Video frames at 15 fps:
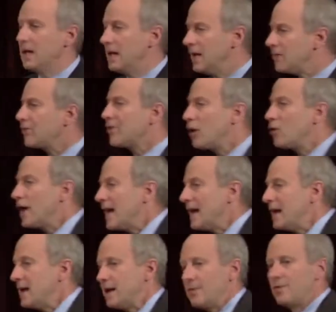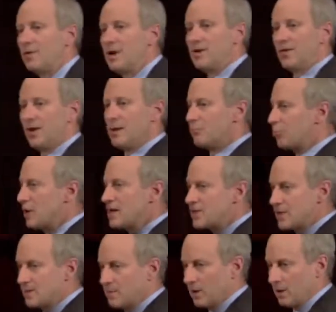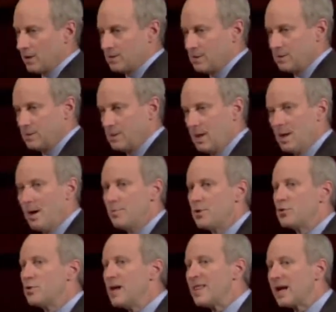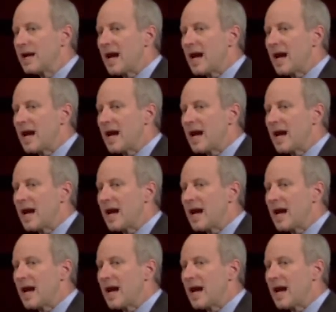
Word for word: Is there any difference in principle between the